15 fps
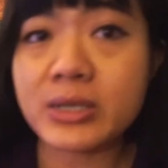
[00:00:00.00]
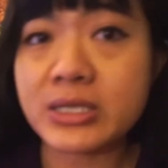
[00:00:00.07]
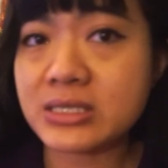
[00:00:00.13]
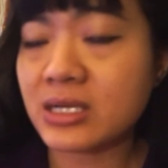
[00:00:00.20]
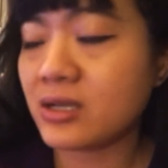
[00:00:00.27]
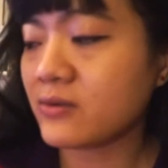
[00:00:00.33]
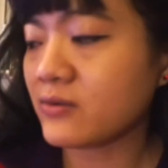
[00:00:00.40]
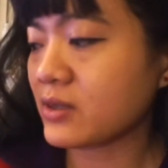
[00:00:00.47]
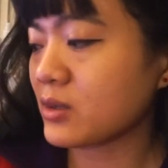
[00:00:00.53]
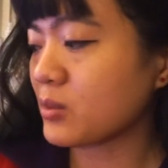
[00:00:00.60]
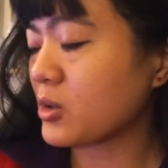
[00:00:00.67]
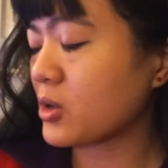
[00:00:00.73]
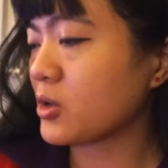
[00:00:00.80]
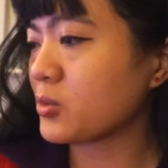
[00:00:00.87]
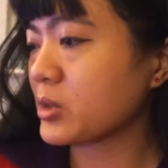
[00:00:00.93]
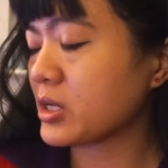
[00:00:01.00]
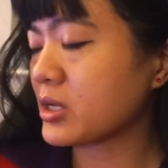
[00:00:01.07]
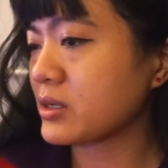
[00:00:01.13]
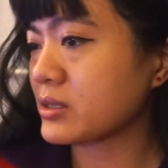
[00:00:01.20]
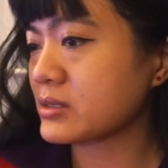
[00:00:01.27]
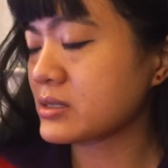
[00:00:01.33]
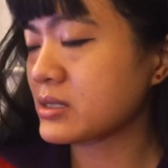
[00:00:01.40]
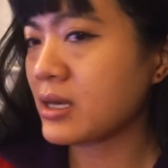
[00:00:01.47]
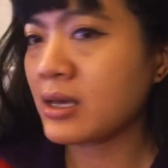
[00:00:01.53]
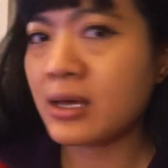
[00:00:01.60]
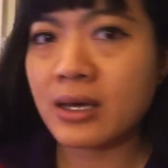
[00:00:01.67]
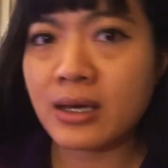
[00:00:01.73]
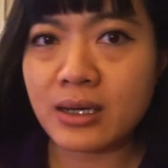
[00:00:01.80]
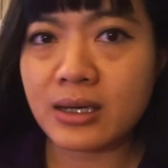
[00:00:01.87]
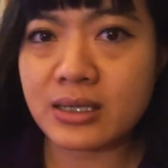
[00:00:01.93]
myself at the mall because
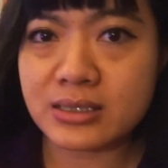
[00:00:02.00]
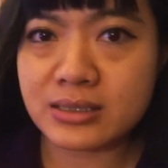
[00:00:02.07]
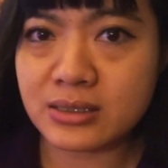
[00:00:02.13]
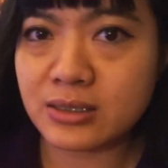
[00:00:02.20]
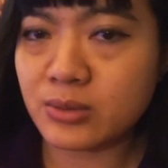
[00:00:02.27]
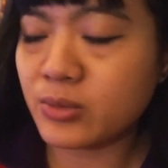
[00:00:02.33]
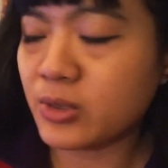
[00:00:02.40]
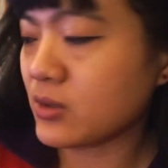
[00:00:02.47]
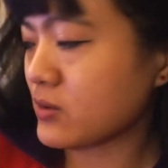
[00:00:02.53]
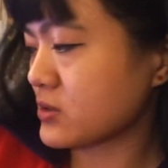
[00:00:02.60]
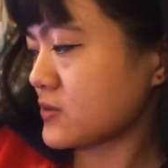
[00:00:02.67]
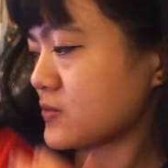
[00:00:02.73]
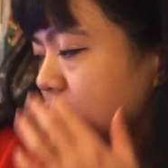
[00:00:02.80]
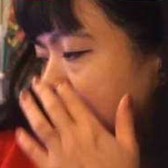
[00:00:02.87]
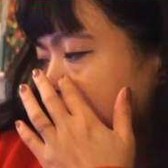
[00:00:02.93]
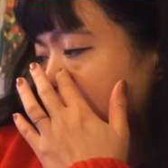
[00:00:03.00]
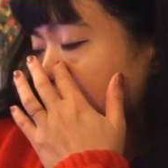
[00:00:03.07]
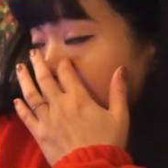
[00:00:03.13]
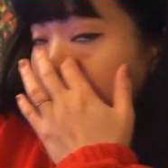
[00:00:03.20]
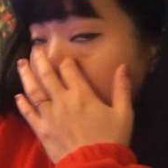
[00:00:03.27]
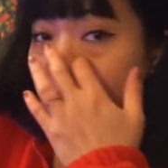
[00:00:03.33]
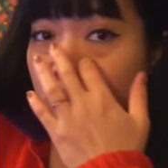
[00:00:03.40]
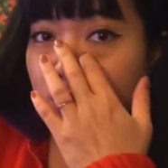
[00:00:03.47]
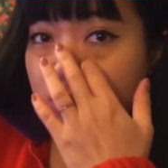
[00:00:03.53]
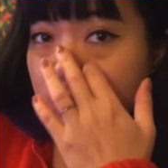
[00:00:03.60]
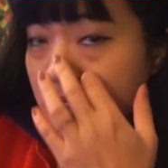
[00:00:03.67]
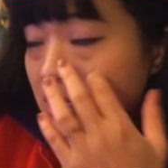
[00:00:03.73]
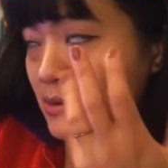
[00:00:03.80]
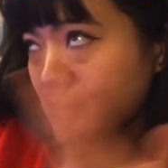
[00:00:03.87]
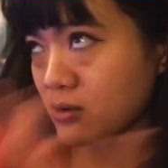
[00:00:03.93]
it's going to be a Christmas sweater
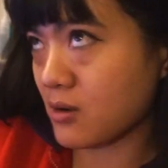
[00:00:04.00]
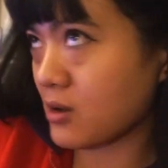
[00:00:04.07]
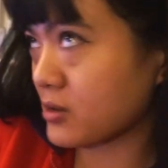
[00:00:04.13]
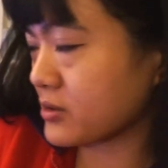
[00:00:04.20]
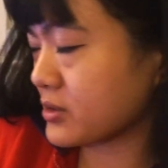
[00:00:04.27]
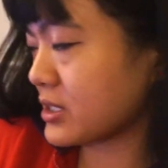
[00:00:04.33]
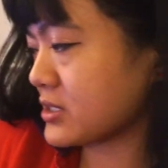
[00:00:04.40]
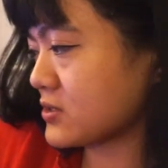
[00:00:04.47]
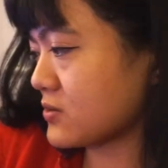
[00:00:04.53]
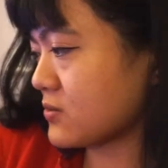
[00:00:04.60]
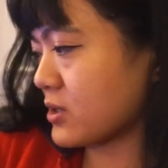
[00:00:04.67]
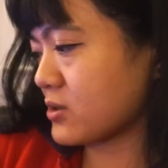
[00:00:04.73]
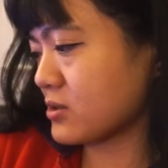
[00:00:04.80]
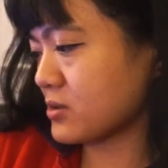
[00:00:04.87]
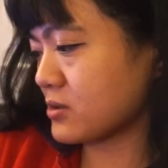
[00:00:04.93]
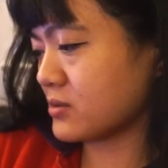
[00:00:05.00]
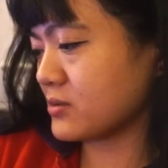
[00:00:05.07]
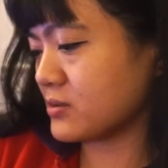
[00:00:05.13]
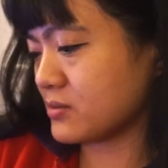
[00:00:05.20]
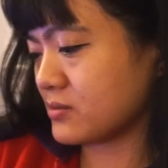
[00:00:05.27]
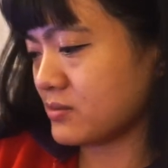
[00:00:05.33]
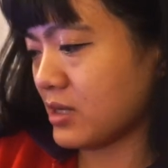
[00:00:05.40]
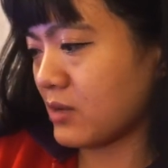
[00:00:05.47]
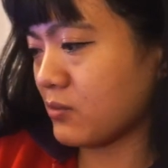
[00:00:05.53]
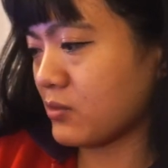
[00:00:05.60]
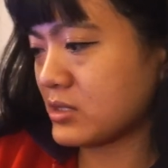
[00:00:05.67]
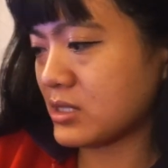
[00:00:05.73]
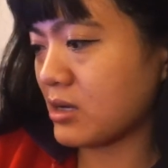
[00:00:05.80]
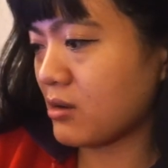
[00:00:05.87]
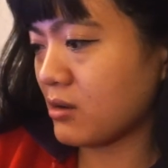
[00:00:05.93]
party or holiday sweater. like we
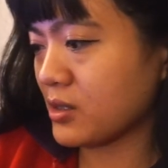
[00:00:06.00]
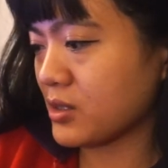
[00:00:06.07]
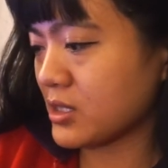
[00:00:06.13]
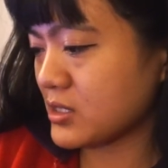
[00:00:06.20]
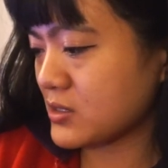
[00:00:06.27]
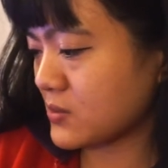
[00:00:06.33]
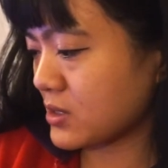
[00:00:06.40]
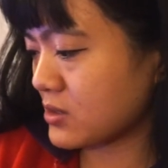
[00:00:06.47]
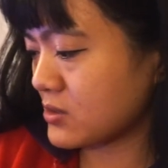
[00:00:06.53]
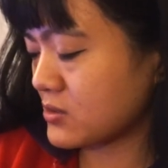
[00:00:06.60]
said holiday sweater,